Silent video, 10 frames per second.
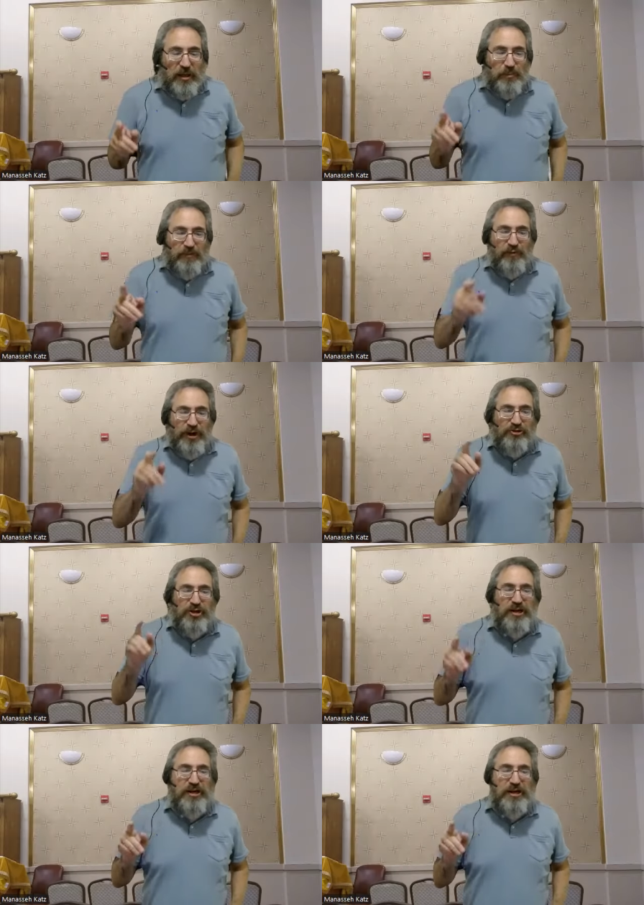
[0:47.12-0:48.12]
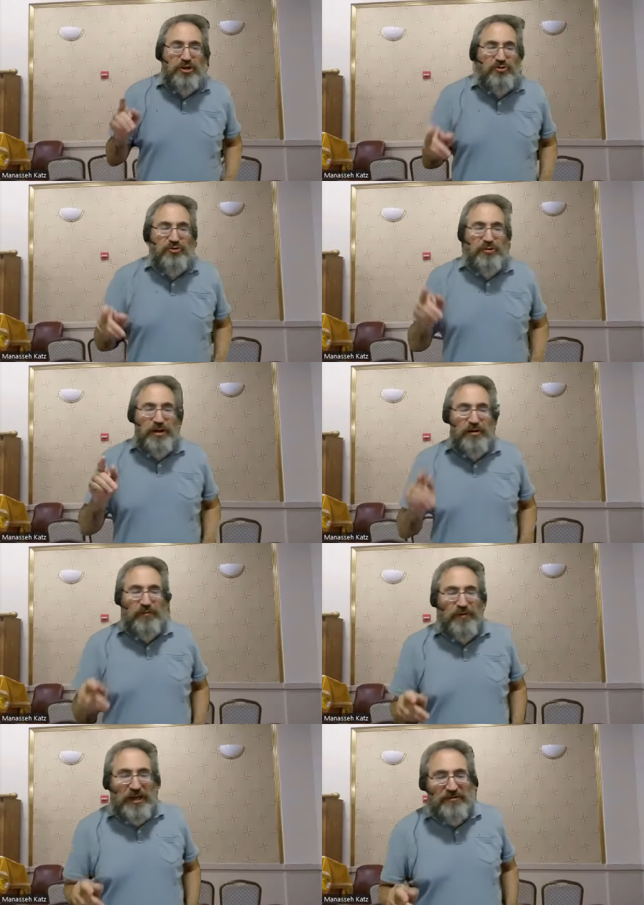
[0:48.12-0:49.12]
But friction in a user
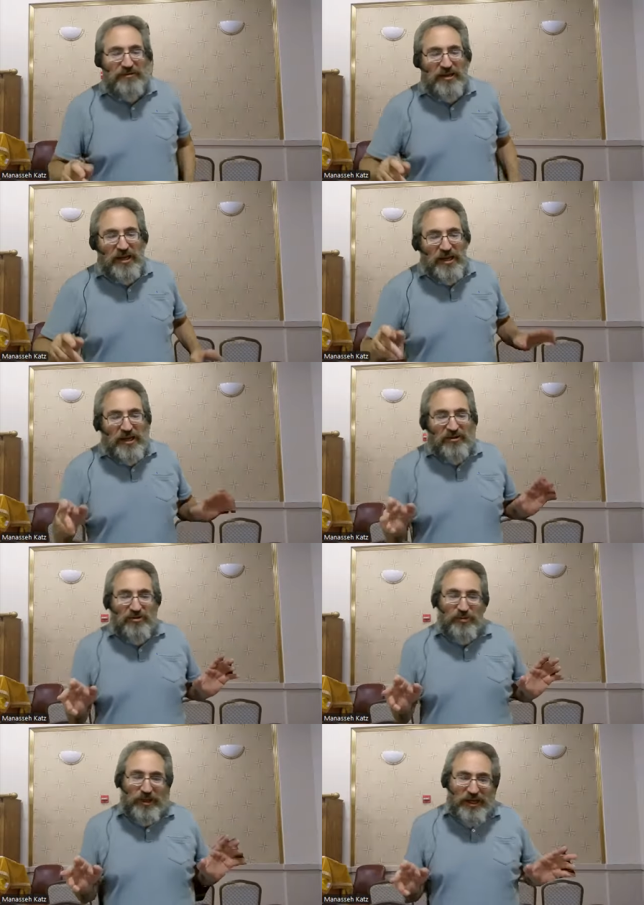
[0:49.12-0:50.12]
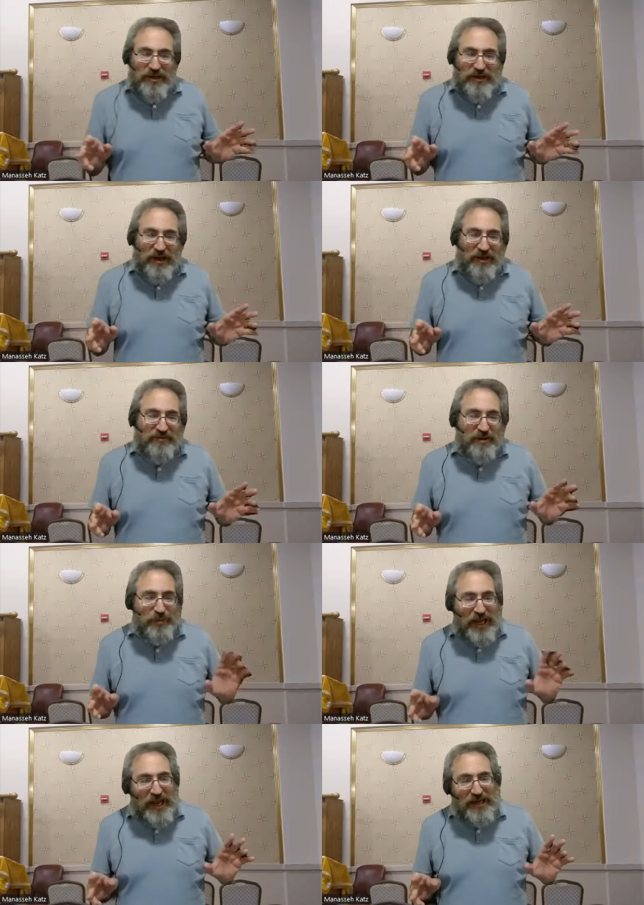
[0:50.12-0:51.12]
interface is a related
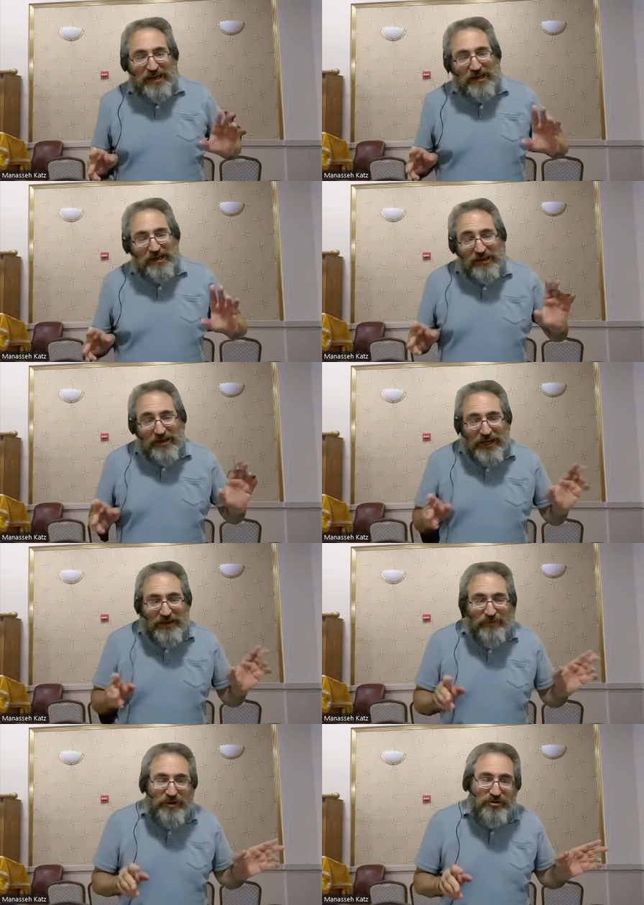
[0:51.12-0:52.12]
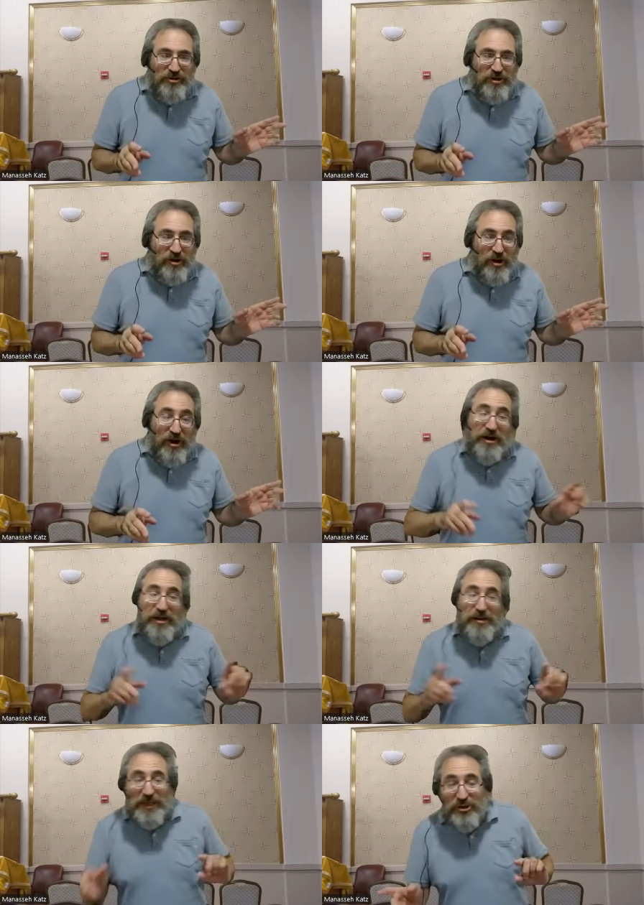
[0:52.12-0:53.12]
concept, and like friction in a car, it
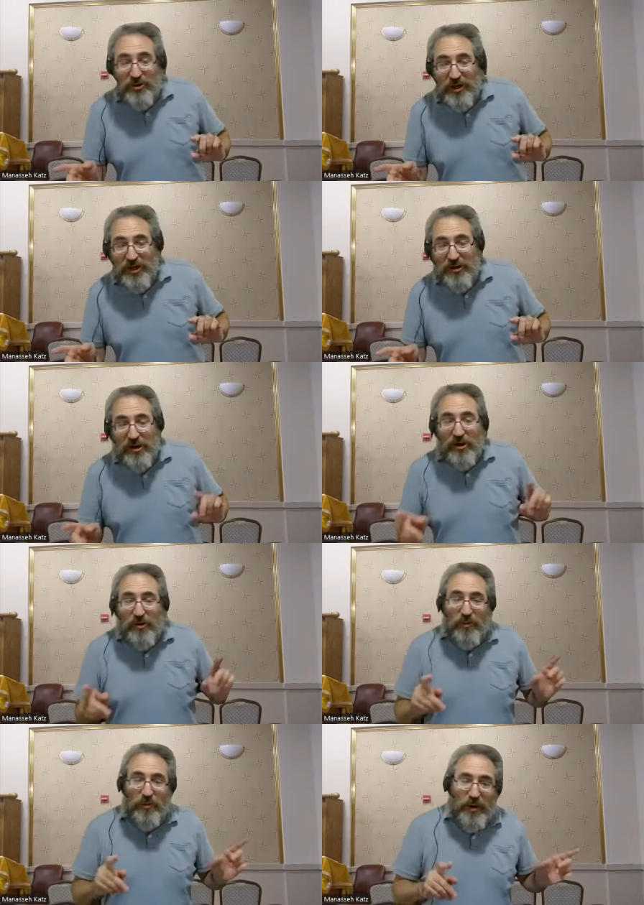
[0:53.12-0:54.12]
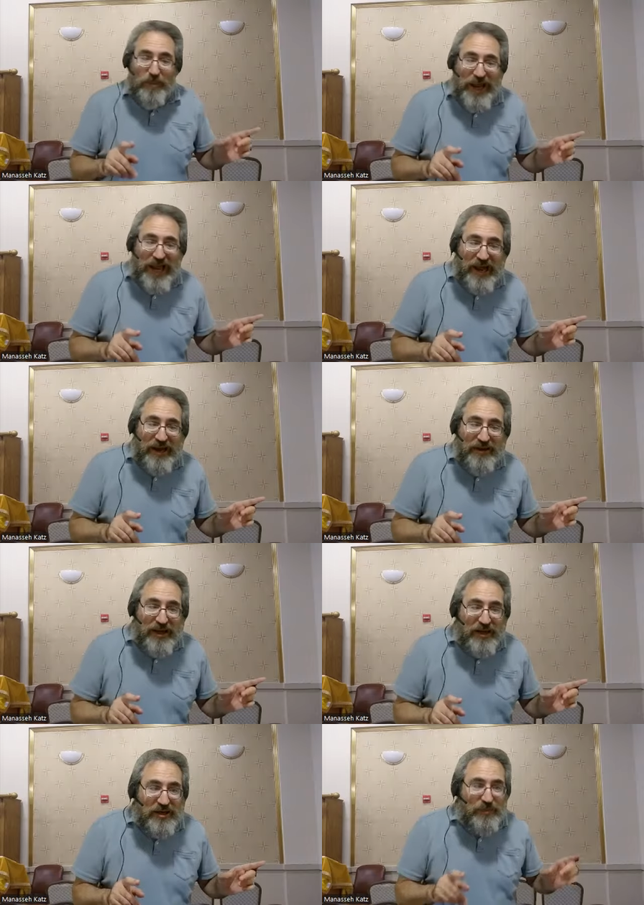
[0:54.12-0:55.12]
can be good or bad
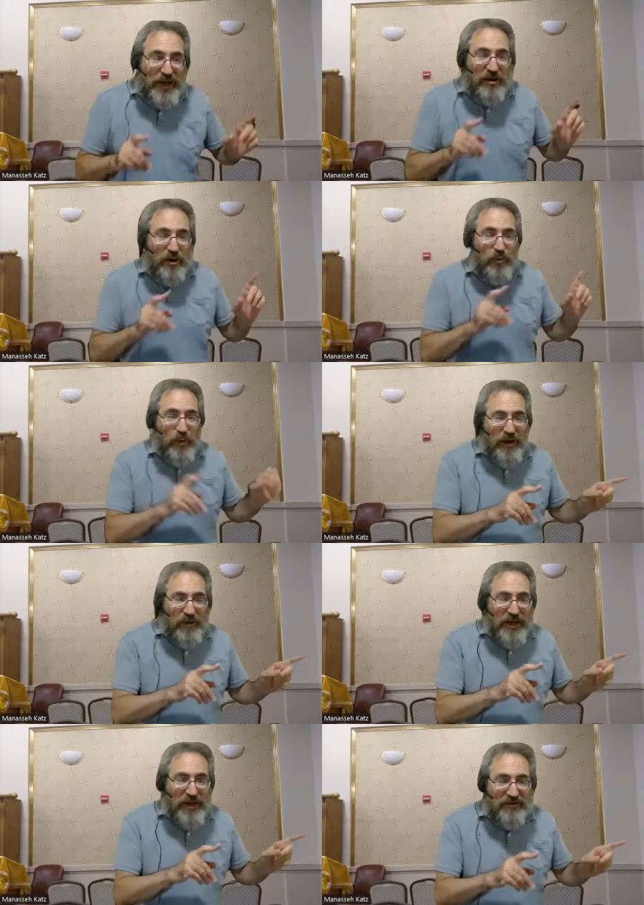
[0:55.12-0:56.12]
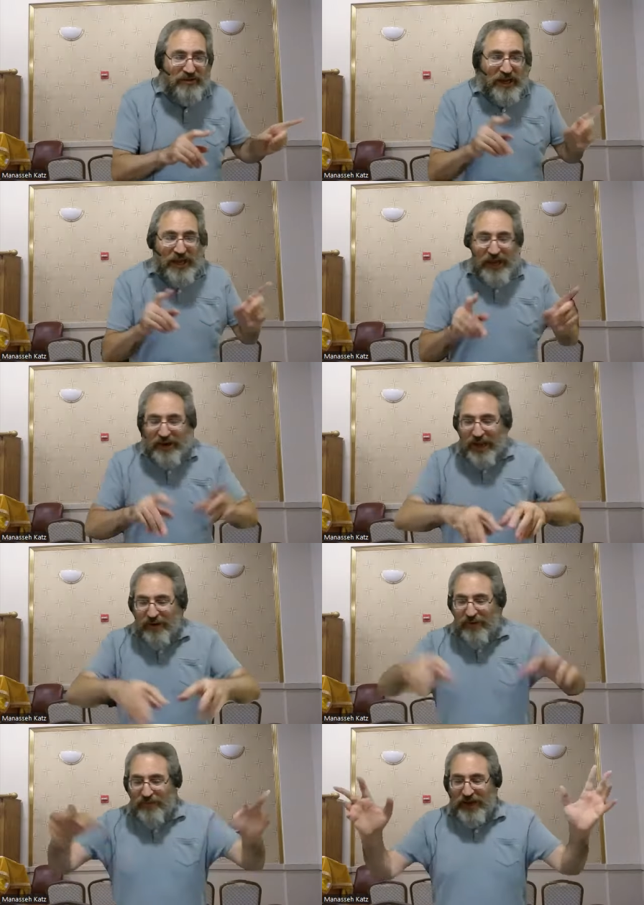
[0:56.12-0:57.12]
depending on where it is and
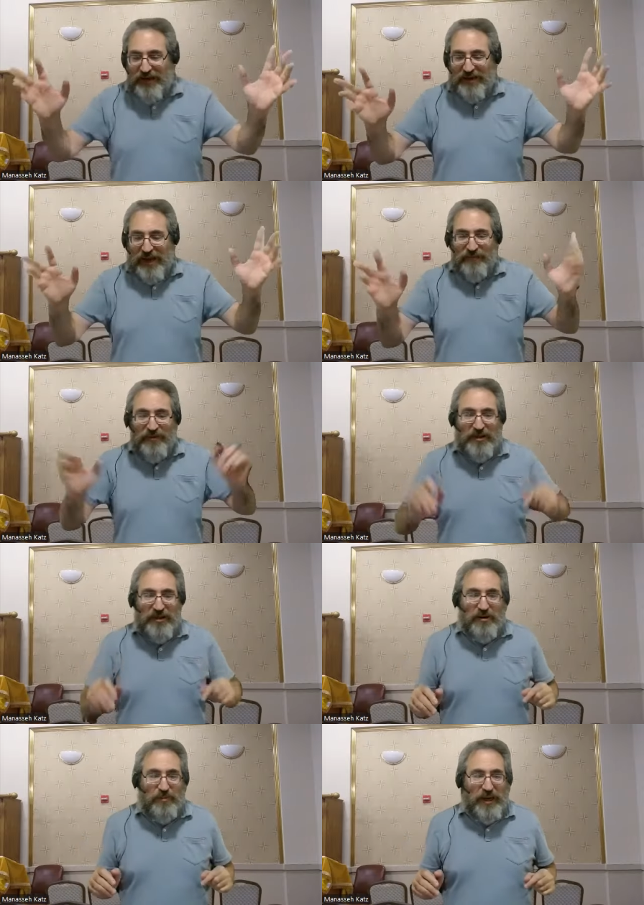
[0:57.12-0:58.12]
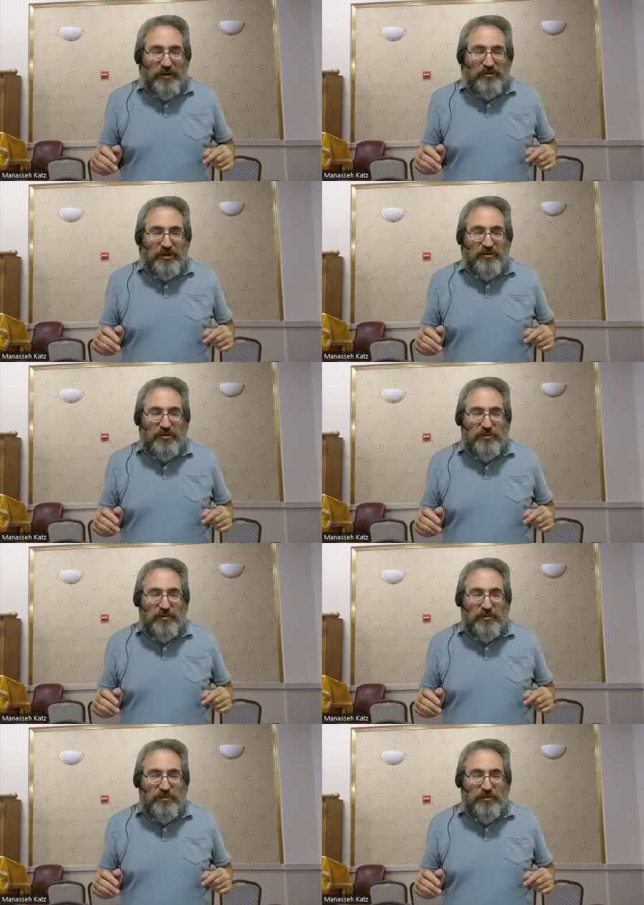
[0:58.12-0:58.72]
how it affects everything around it.